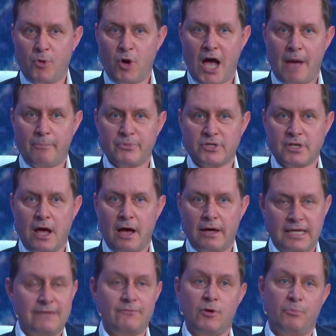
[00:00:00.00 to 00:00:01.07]
perhaps
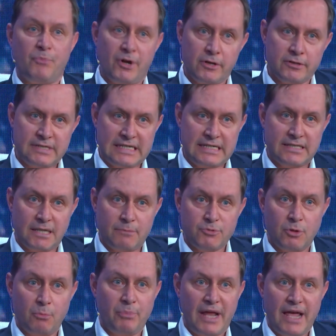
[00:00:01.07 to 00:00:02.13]
even better
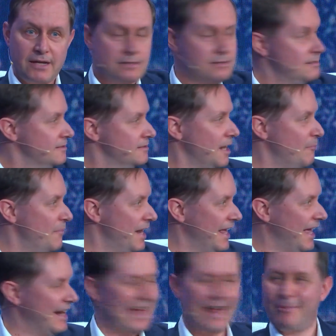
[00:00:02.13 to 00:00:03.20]
systems in place. Somebody
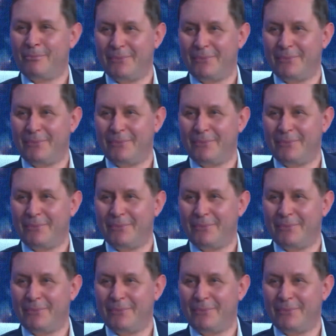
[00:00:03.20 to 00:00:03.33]
can help